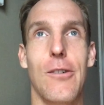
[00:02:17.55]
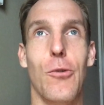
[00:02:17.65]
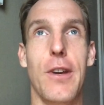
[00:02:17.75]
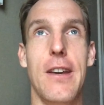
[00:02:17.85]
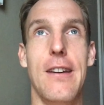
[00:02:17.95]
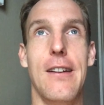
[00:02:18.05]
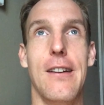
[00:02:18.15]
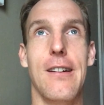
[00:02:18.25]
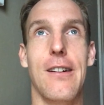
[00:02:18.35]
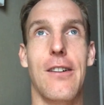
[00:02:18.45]

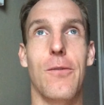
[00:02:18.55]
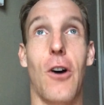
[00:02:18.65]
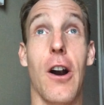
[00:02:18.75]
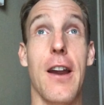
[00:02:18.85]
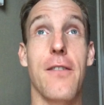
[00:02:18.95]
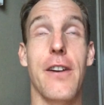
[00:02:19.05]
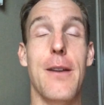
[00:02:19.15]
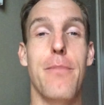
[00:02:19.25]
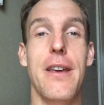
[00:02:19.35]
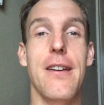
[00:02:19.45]
we are
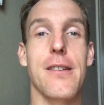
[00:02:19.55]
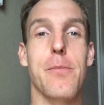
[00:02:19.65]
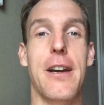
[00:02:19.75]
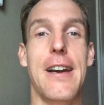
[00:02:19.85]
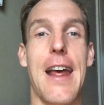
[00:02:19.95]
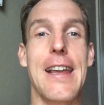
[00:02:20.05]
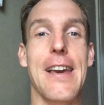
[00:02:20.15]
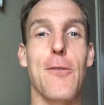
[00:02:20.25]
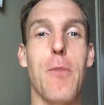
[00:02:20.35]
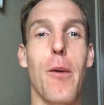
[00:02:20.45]
infinite beings, but in any
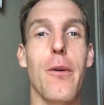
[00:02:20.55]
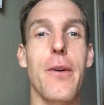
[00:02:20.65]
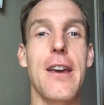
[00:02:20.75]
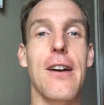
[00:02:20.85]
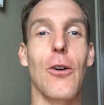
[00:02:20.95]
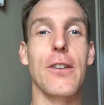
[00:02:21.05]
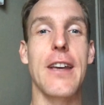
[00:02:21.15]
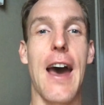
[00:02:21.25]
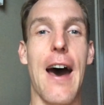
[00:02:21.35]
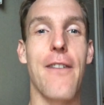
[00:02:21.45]
given moment we
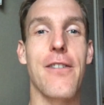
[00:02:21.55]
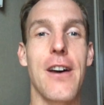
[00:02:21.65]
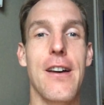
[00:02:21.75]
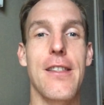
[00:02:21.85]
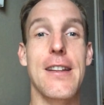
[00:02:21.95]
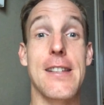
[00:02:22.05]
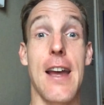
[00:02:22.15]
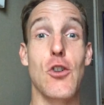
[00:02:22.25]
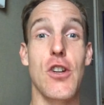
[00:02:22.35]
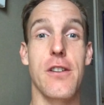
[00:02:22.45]
only have the
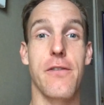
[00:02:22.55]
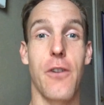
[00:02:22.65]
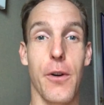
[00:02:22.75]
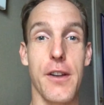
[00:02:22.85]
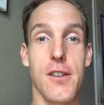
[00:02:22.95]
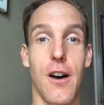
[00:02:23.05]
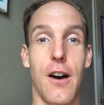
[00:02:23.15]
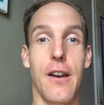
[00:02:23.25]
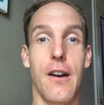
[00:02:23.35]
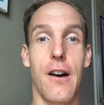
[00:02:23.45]
attention to focus
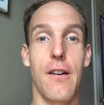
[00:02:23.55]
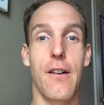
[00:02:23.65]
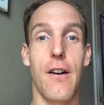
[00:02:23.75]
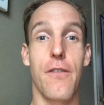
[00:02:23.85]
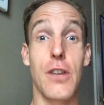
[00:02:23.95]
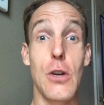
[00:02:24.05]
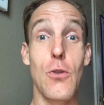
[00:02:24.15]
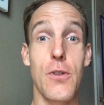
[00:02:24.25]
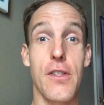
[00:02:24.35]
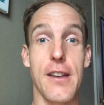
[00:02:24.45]
on a
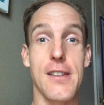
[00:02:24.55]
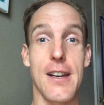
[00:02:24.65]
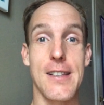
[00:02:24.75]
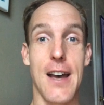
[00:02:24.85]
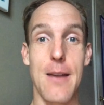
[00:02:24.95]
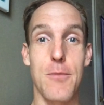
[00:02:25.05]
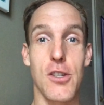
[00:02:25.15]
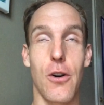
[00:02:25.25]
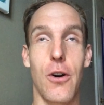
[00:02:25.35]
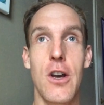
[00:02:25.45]
few things at a time.
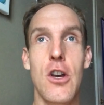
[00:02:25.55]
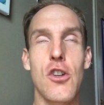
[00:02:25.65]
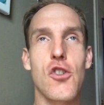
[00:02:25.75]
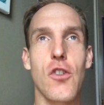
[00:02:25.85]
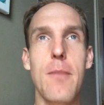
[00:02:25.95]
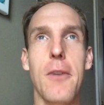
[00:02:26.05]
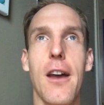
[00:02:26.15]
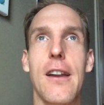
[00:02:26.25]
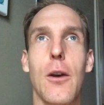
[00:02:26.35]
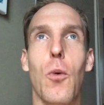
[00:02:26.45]
So
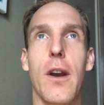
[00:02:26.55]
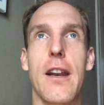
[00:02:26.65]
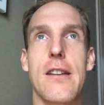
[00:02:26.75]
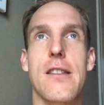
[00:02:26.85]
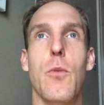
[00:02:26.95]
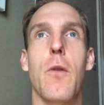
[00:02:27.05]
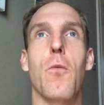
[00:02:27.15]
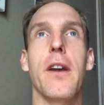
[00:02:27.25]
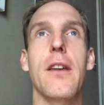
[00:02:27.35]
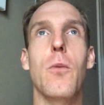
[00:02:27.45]
streamlining what it is that we
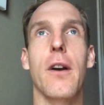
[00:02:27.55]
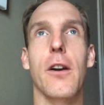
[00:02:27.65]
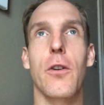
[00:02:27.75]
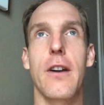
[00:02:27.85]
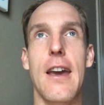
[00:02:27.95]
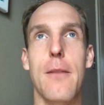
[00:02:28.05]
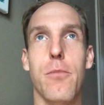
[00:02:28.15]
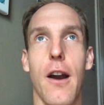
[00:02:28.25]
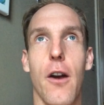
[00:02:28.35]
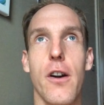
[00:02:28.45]
really want to create,
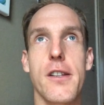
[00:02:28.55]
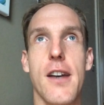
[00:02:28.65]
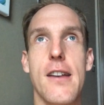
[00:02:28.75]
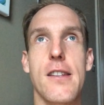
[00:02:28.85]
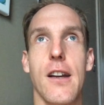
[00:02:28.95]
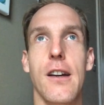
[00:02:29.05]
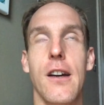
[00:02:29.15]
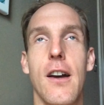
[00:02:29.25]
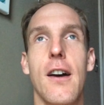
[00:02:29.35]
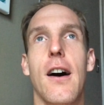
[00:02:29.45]
prioritizing
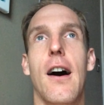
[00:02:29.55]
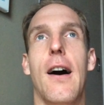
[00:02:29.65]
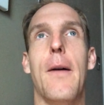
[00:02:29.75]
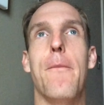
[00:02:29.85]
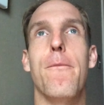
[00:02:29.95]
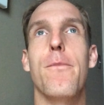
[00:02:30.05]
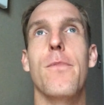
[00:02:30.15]
um,